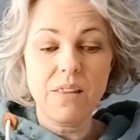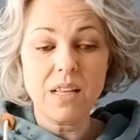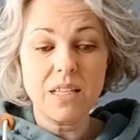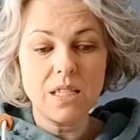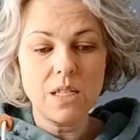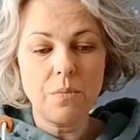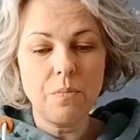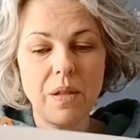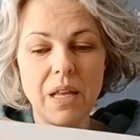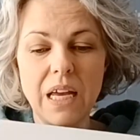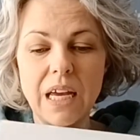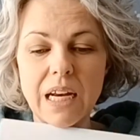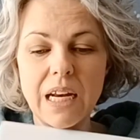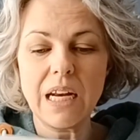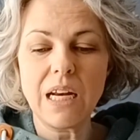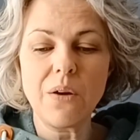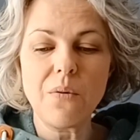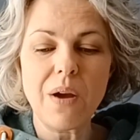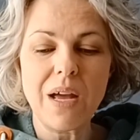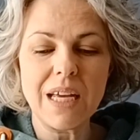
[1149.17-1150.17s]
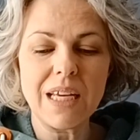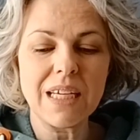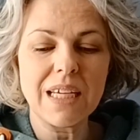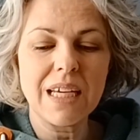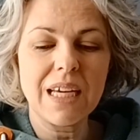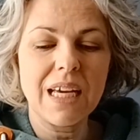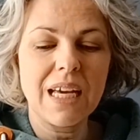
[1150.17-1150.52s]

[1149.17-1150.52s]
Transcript: That's the plan anyway.